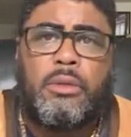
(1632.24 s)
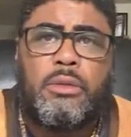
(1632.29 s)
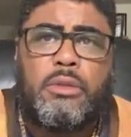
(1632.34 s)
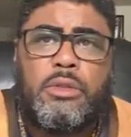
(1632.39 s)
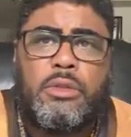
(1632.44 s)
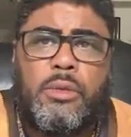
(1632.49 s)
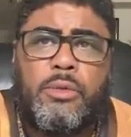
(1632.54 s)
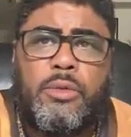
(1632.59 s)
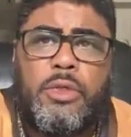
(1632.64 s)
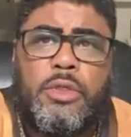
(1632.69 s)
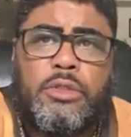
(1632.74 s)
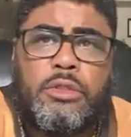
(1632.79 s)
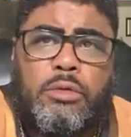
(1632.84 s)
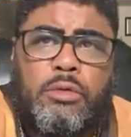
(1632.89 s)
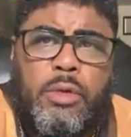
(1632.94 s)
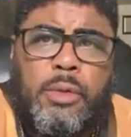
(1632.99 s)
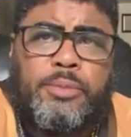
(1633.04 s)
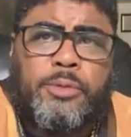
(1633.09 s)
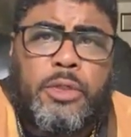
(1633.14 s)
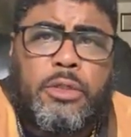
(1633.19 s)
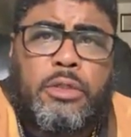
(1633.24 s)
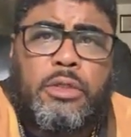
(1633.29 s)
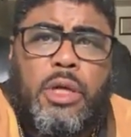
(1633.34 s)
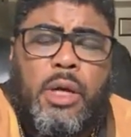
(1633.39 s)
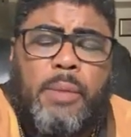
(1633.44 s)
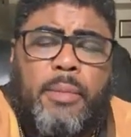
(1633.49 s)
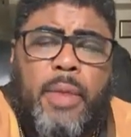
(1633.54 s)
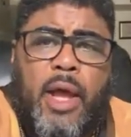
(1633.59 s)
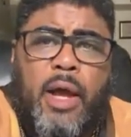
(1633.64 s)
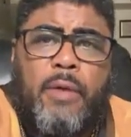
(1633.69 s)
So, when the scriptures
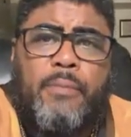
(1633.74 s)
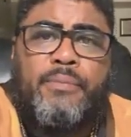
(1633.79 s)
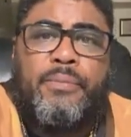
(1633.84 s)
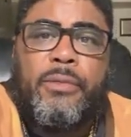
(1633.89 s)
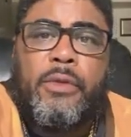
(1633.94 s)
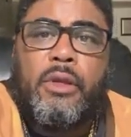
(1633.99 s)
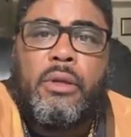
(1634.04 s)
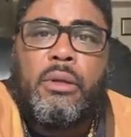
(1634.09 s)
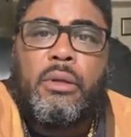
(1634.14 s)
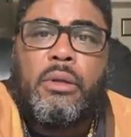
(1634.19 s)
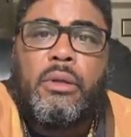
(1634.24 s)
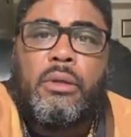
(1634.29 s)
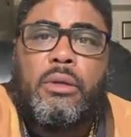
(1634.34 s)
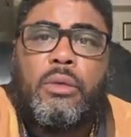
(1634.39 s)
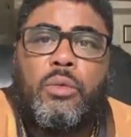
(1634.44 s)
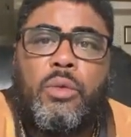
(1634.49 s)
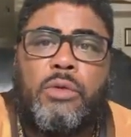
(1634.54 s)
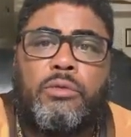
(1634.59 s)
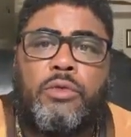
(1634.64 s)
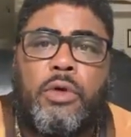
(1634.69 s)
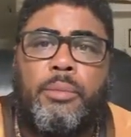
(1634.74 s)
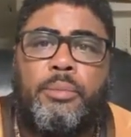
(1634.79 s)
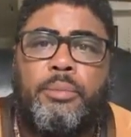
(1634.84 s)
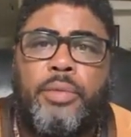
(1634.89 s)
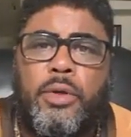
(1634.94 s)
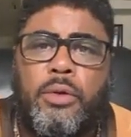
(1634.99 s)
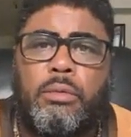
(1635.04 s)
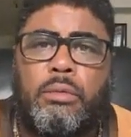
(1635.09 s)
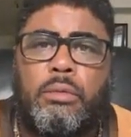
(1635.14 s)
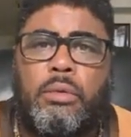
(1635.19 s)
come out, when
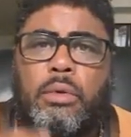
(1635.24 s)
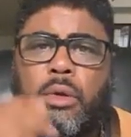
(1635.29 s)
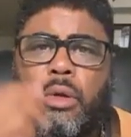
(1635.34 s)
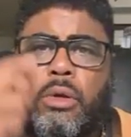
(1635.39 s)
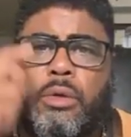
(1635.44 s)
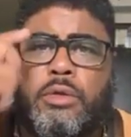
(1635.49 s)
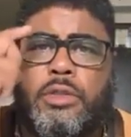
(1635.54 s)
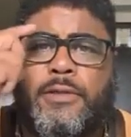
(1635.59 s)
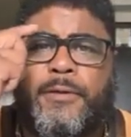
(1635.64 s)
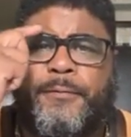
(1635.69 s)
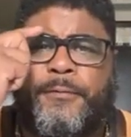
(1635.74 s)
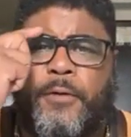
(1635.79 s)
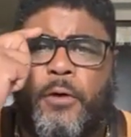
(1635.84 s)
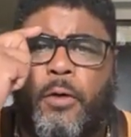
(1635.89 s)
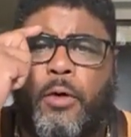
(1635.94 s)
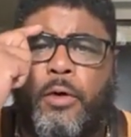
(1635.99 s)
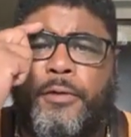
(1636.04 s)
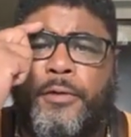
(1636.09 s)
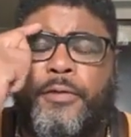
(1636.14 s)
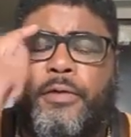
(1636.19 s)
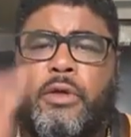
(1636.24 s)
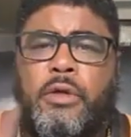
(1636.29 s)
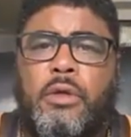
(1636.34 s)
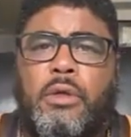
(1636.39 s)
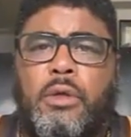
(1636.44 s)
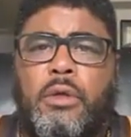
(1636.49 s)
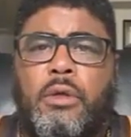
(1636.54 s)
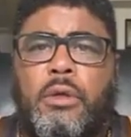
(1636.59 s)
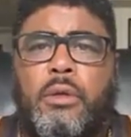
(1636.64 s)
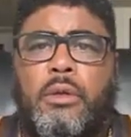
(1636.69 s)
rebuke goes forth,
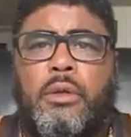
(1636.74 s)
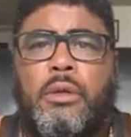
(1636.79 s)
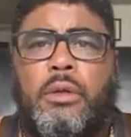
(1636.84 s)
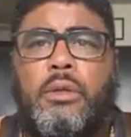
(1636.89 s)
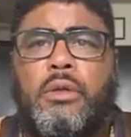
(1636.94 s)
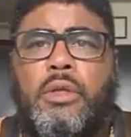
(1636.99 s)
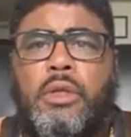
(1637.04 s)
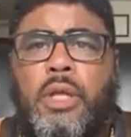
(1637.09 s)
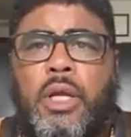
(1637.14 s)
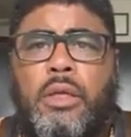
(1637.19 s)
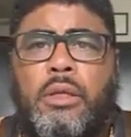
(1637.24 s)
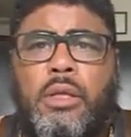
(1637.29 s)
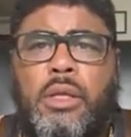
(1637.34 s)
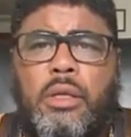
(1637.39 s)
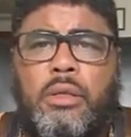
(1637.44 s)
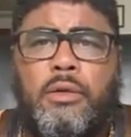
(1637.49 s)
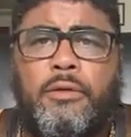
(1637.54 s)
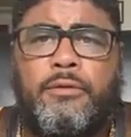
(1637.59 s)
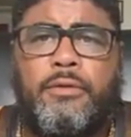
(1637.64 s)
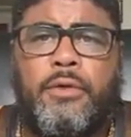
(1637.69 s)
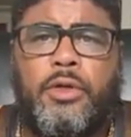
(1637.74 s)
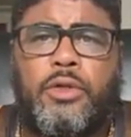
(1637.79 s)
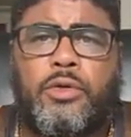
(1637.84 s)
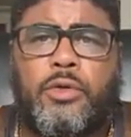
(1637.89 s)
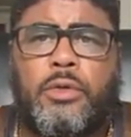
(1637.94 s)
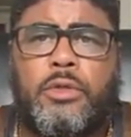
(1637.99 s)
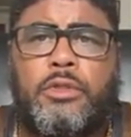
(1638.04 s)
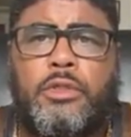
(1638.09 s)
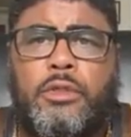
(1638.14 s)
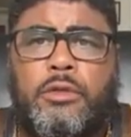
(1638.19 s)
then the
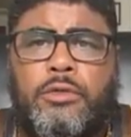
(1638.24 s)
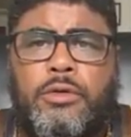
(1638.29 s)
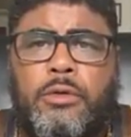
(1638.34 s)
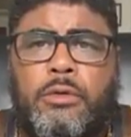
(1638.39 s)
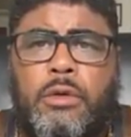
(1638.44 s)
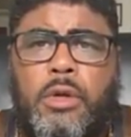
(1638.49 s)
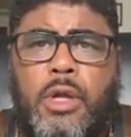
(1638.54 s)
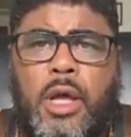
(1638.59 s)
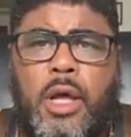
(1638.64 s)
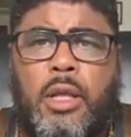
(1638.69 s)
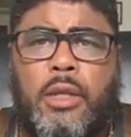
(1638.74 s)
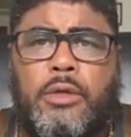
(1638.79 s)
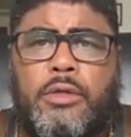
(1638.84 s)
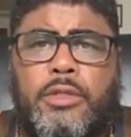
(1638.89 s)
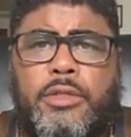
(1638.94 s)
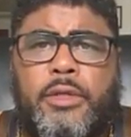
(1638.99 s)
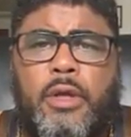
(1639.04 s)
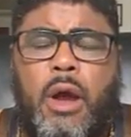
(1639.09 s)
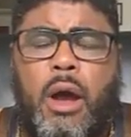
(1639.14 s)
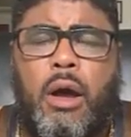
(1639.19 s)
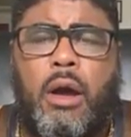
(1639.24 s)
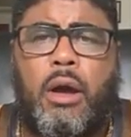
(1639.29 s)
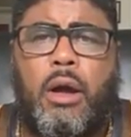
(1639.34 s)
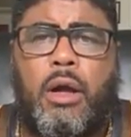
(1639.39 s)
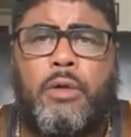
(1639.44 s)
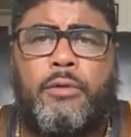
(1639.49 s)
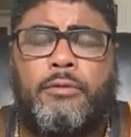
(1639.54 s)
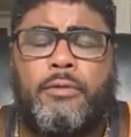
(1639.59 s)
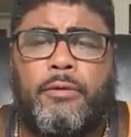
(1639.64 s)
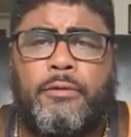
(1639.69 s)
individual's true colors
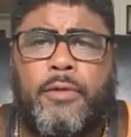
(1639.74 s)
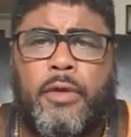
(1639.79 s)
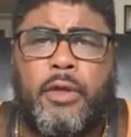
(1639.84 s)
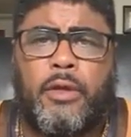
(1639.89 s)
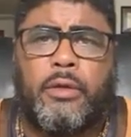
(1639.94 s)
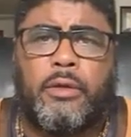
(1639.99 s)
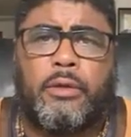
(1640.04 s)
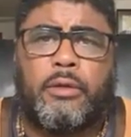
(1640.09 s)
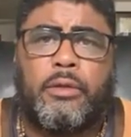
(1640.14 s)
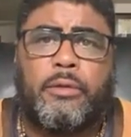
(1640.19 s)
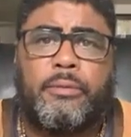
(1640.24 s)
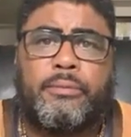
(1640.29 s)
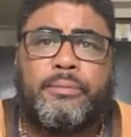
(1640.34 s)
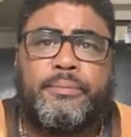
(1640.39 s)
are revealed.